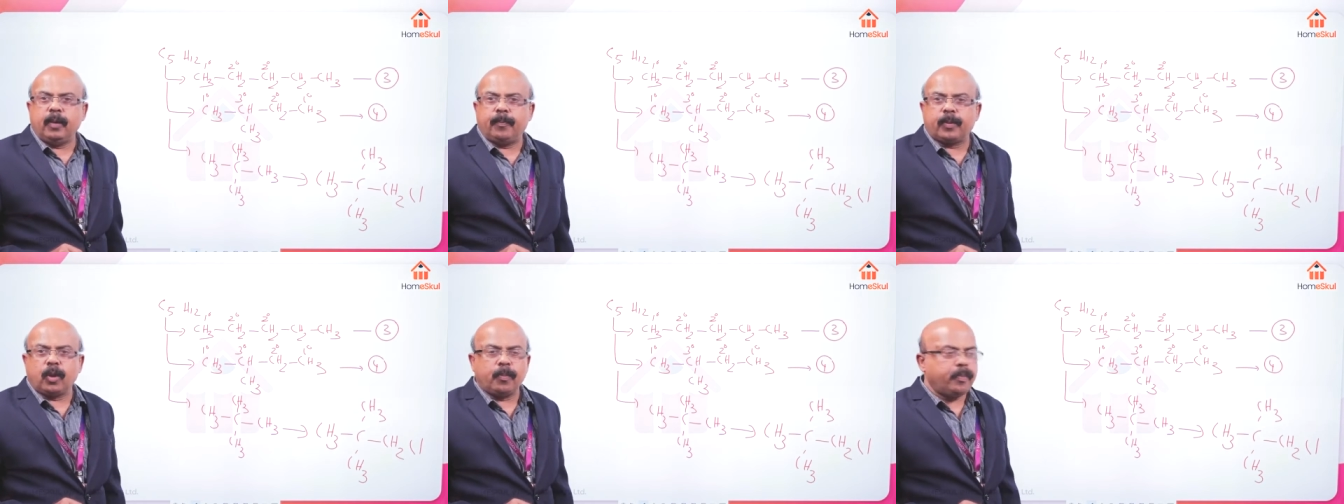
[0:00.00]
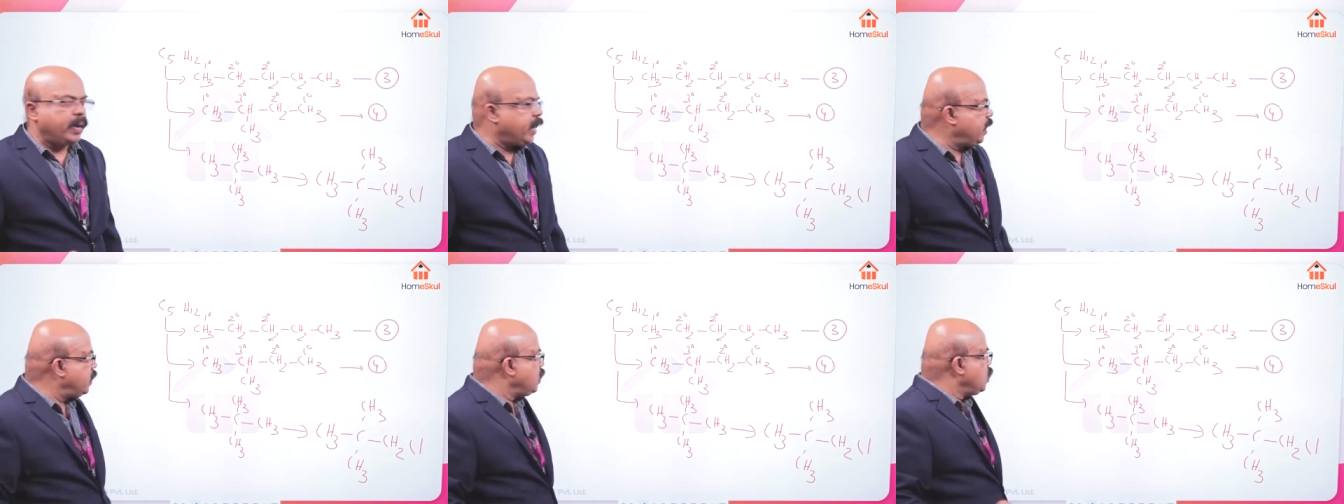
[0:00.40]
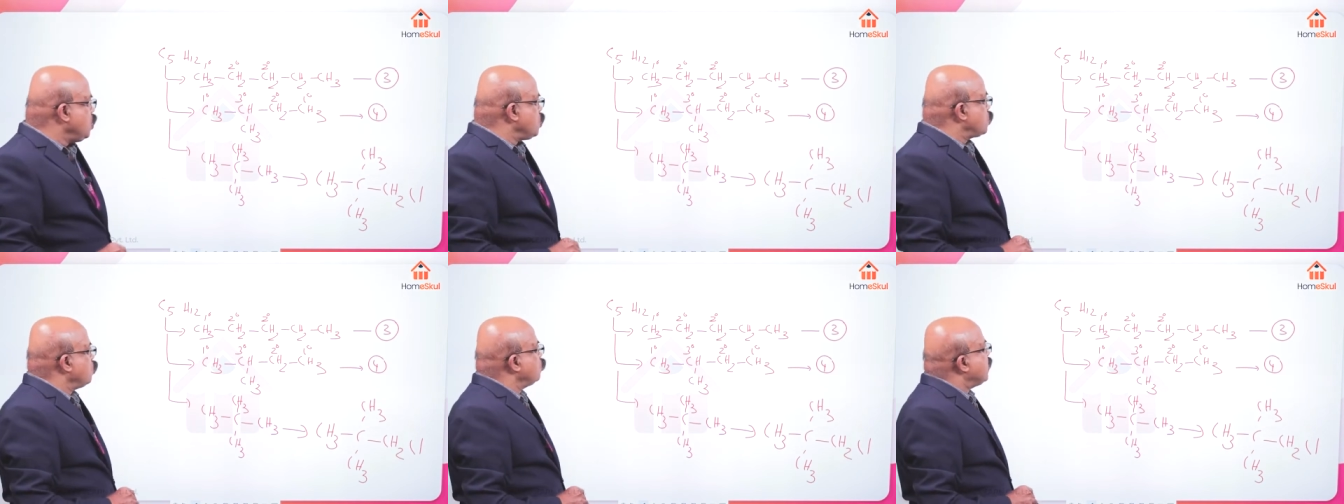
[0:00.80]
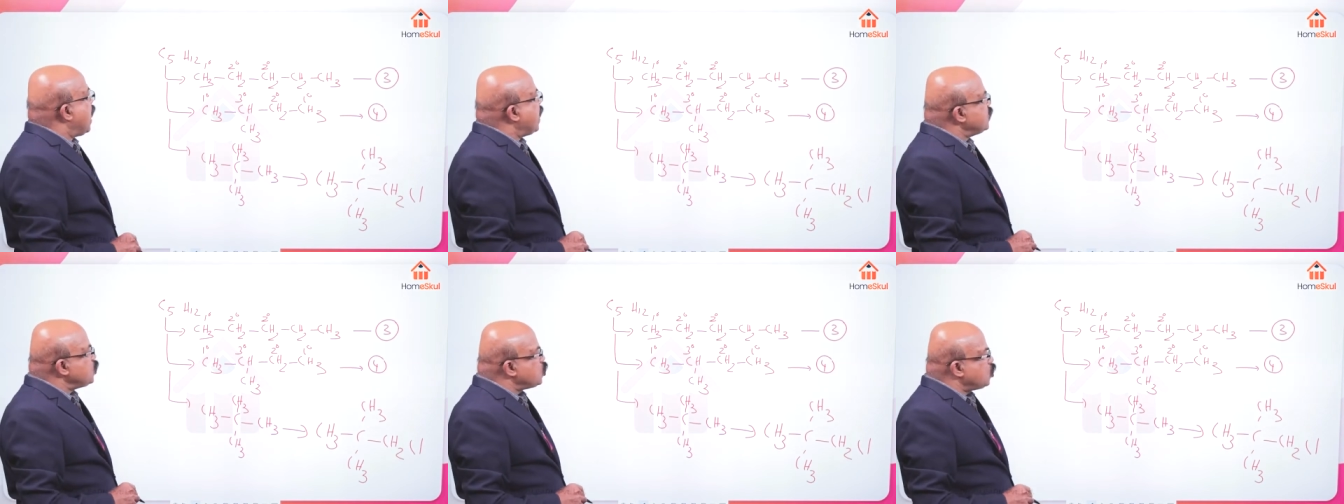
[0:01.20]
propane. So the
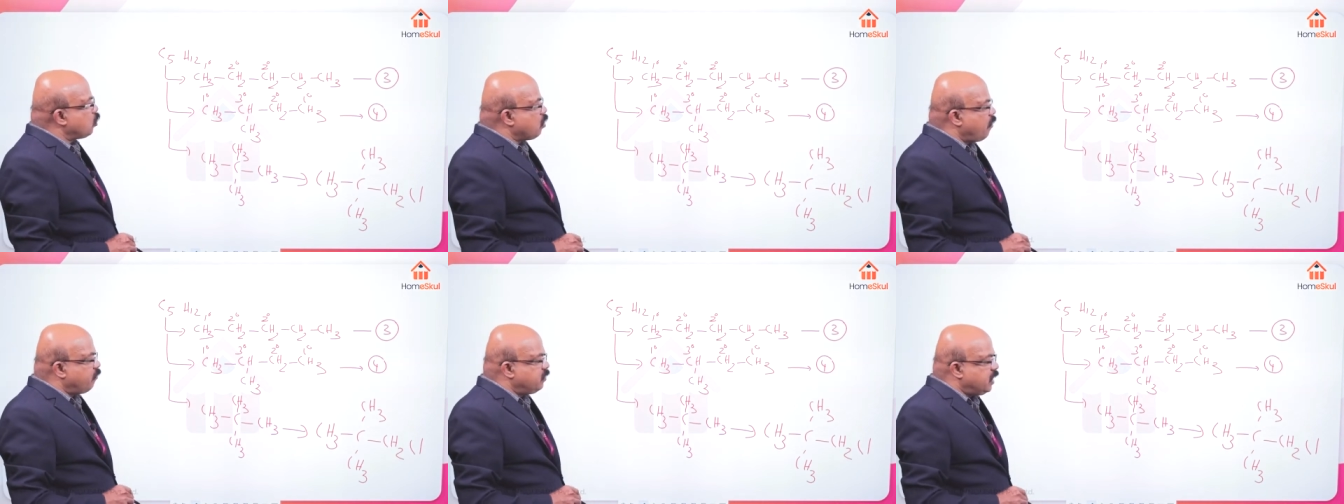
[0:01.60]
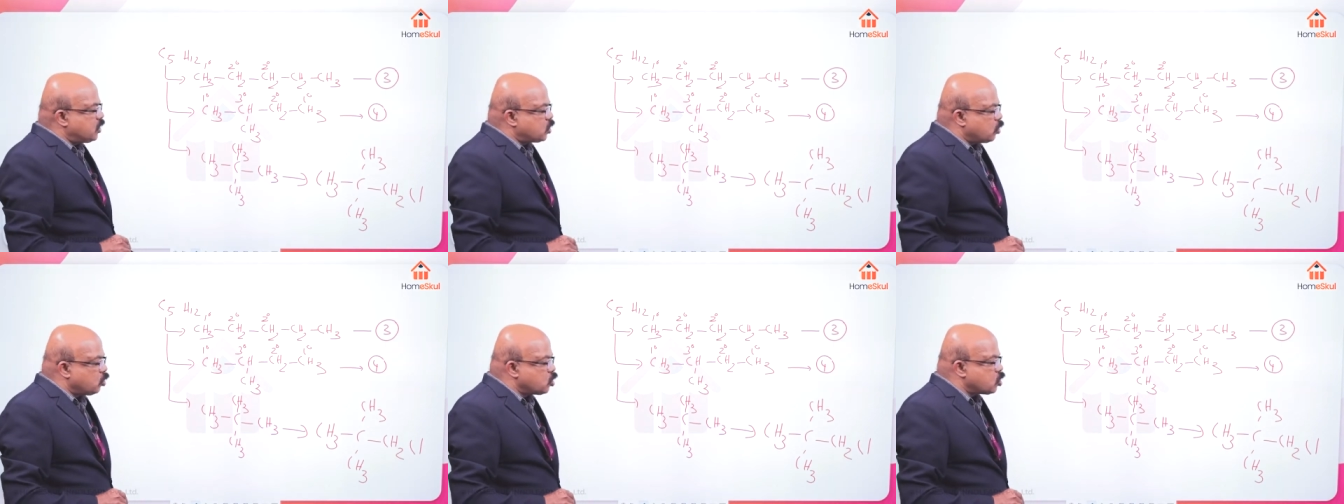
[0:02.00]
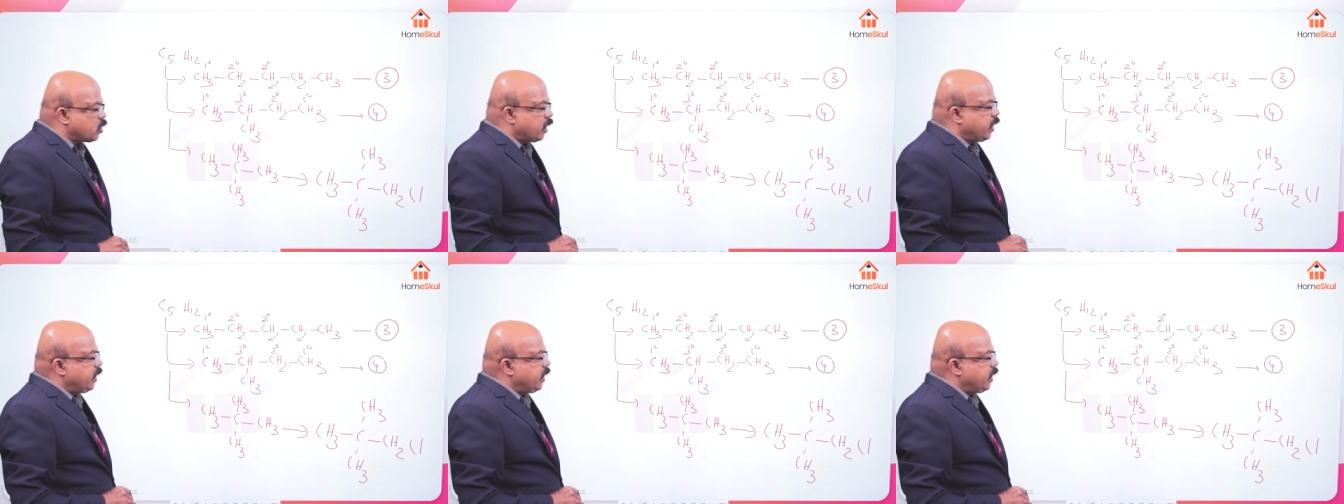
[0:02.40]
answer of this question